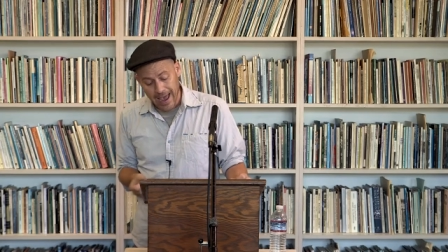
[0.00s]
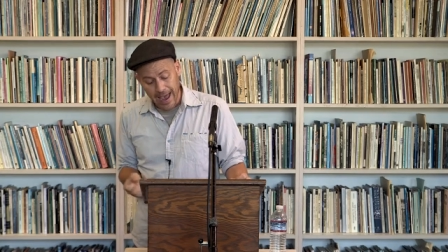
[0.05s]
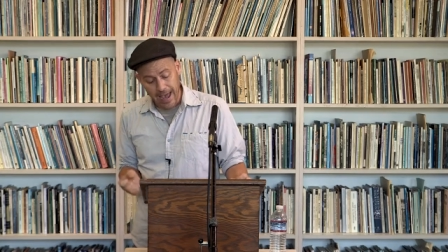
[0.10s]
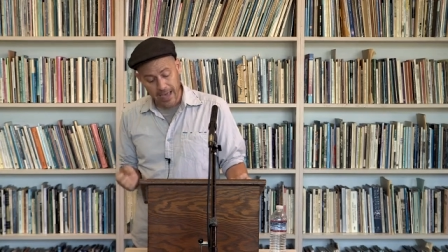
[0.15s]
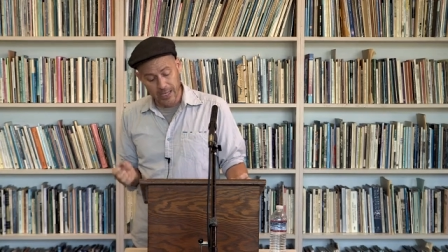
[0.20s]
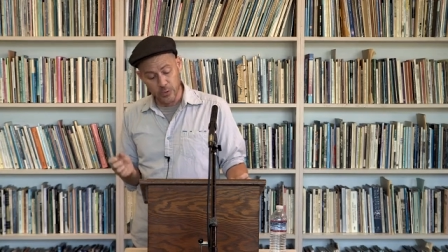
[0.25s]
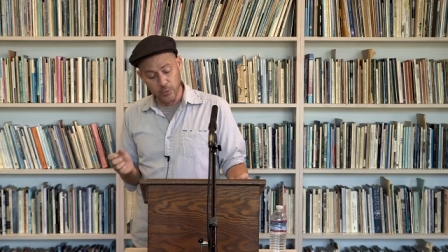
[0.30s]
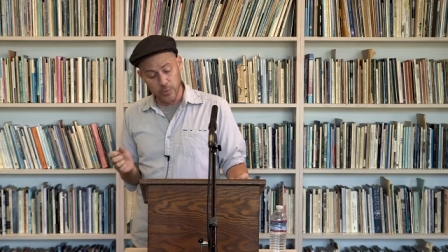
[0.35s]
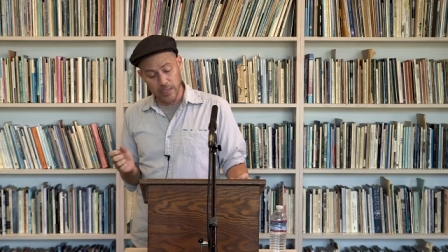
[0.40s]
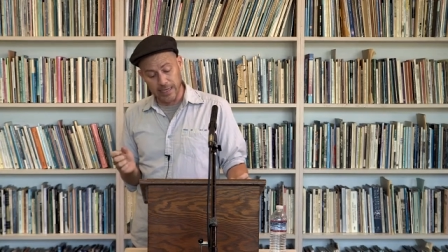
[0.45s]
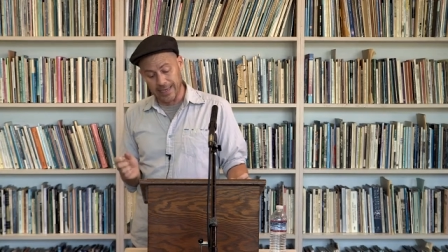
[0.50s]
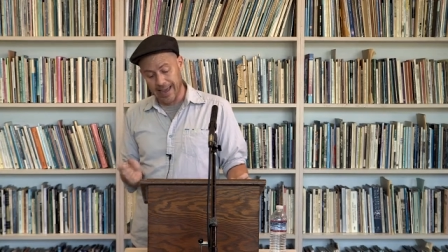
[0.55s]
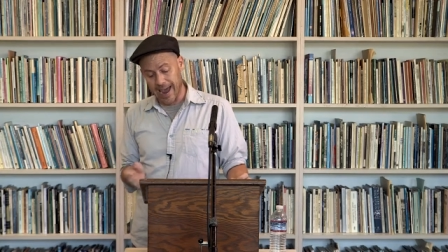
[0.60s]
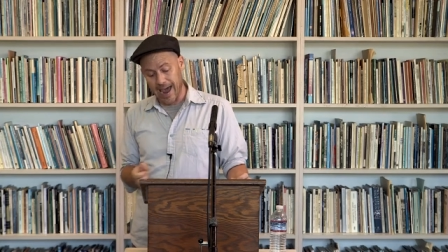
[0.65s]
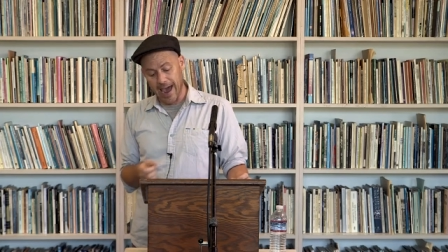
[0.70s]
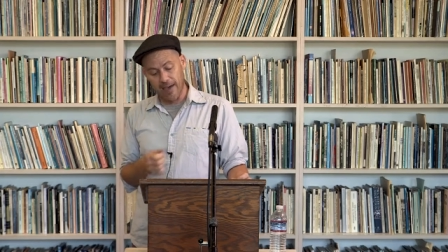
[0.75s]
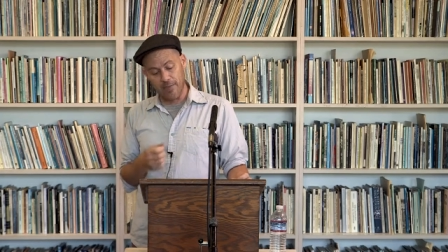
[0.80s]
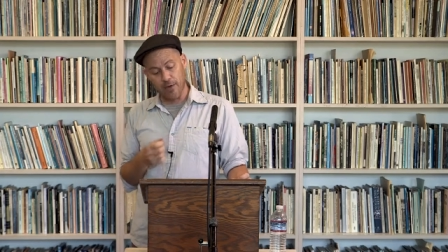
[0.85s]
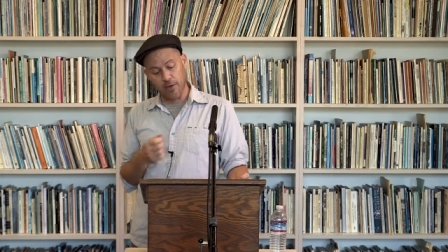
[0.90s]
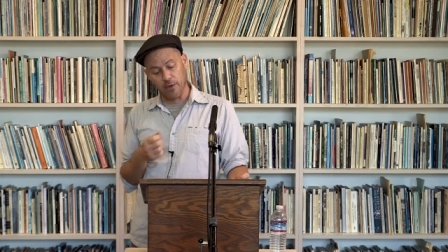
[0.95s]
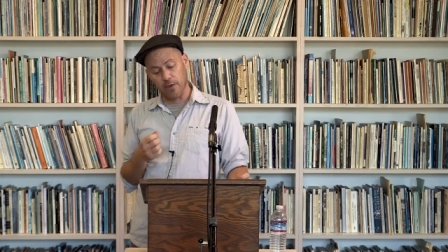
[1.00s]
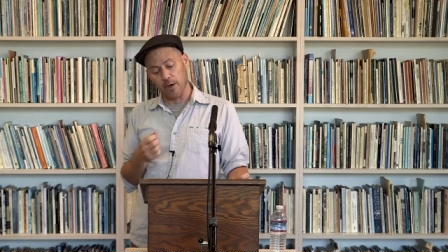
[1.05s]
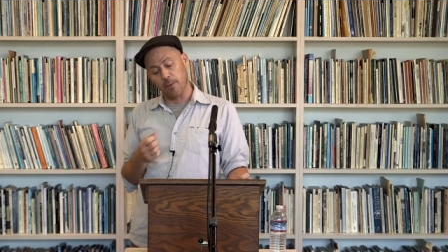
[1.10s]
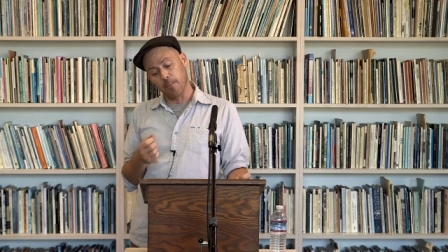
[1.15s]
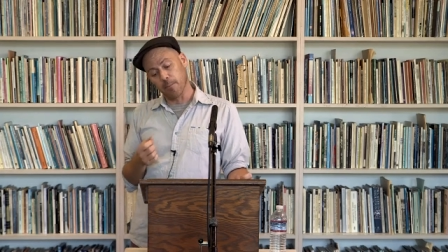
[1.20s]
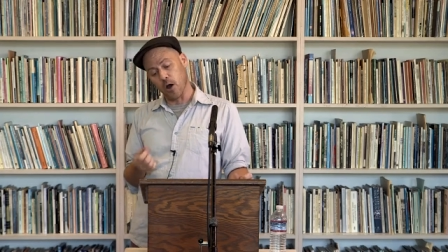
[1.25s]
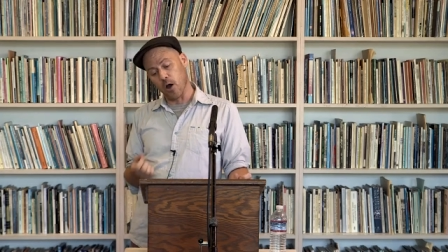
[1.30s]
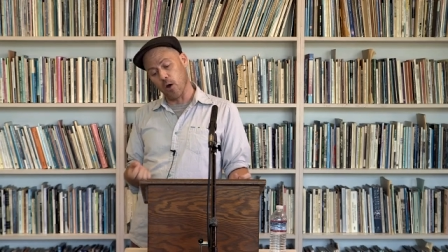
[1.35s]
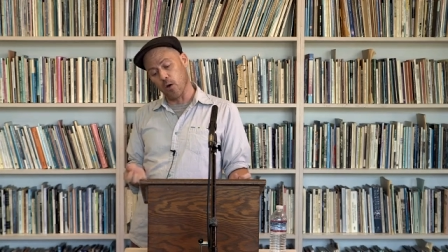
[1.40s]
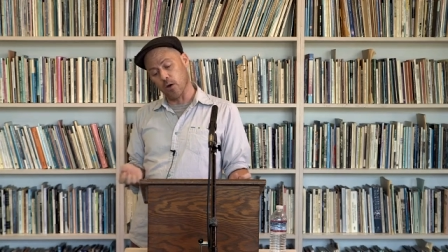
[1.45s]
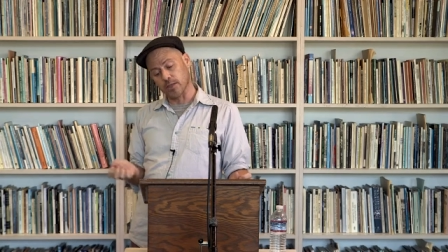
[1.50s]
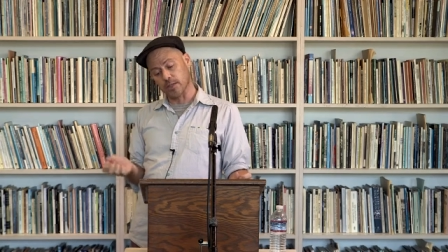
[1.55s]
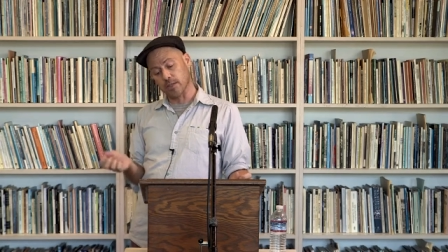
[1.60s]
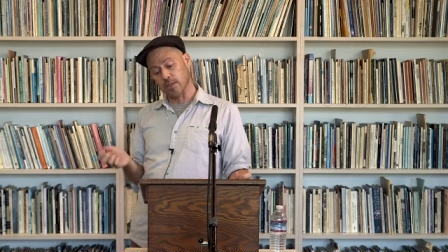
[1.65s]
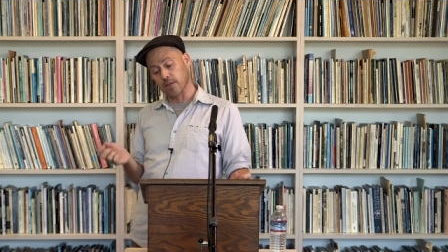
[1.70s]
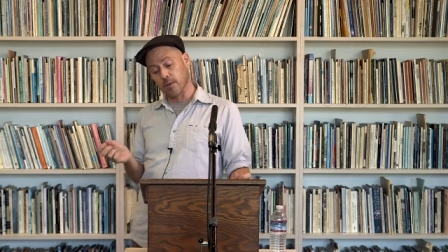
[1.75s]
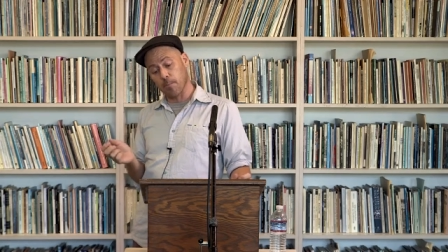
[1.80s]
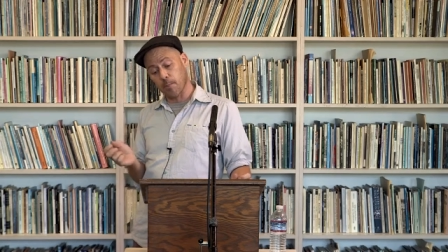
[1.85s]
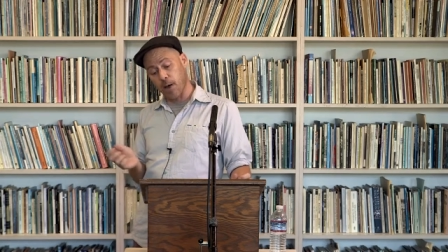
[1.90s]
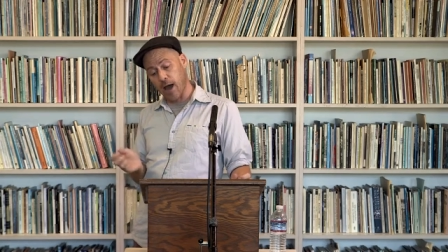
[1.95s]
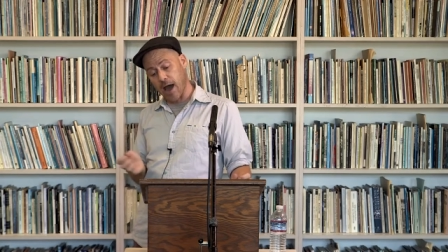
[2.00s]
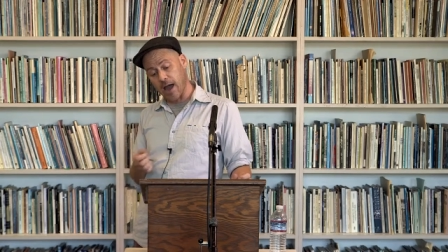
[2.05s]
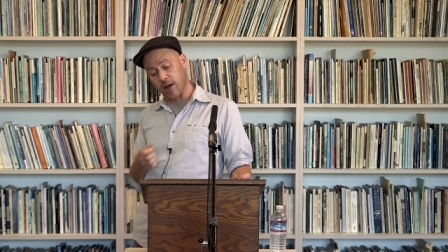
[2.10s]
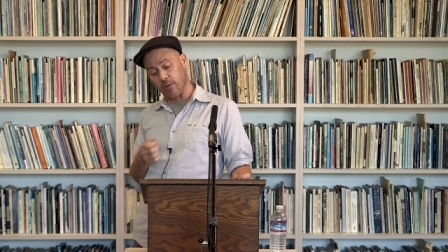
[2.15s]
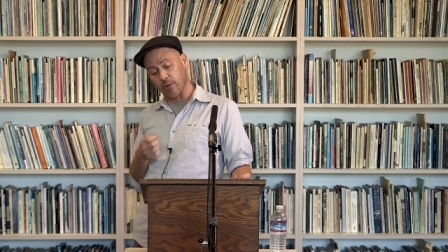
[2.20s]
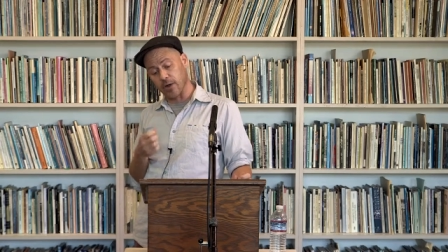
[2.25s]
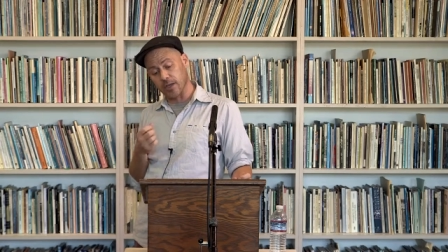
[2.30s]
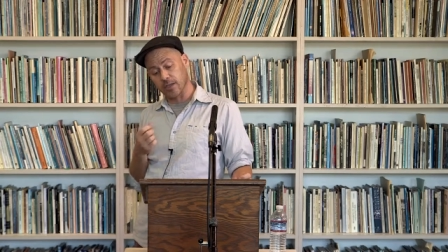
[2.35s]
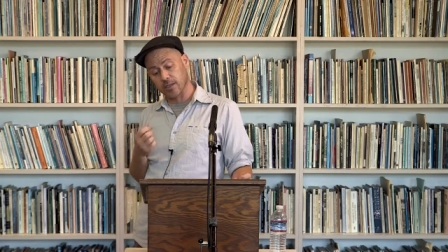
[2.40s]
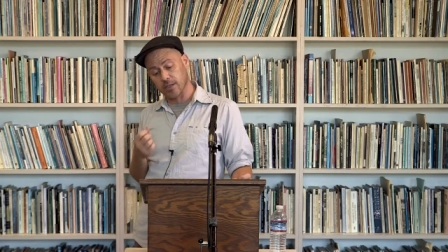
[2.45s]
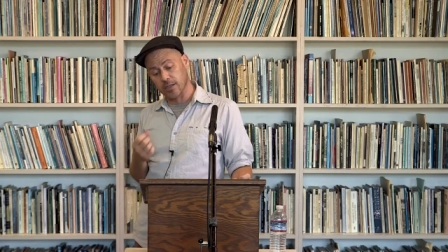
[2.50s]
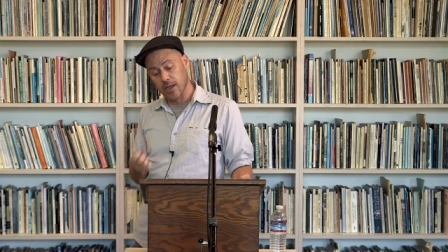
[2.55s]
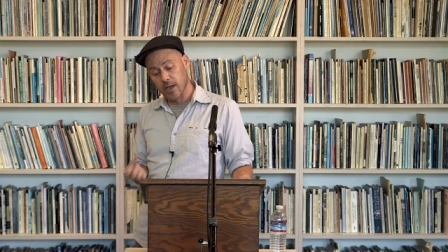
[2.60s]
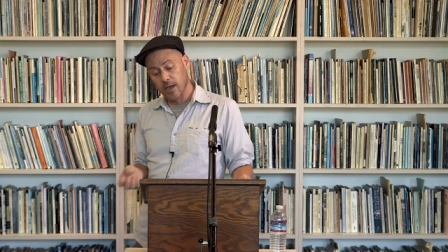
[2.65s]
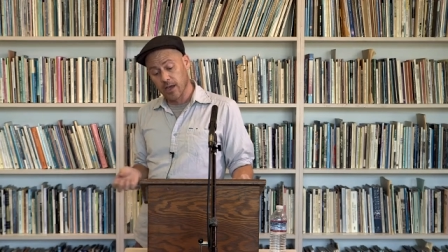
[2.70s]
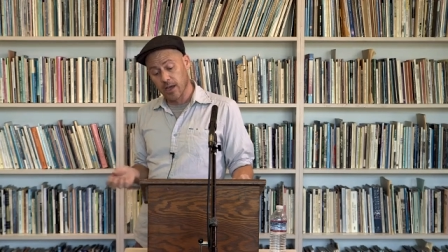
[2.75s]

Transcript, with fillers: as we gather the poets and the pirates